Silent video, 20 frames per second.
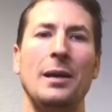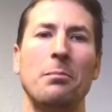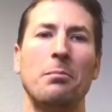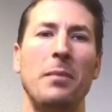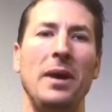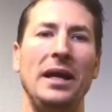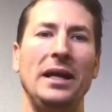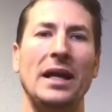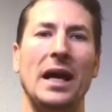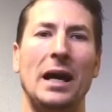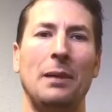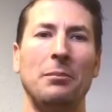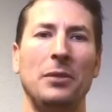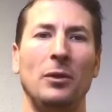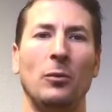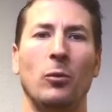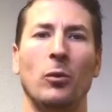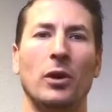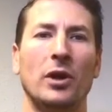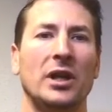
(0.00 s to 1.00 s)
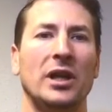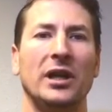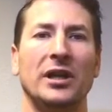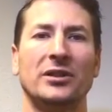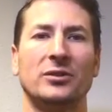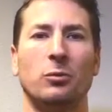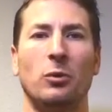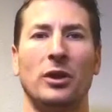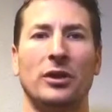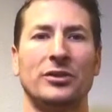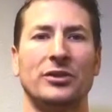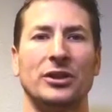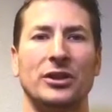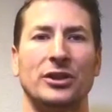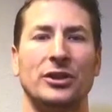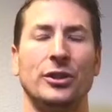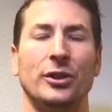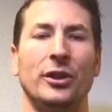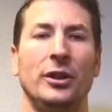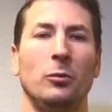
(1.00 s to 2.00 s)
may not be working as well as it
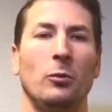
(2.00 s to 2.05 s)
should,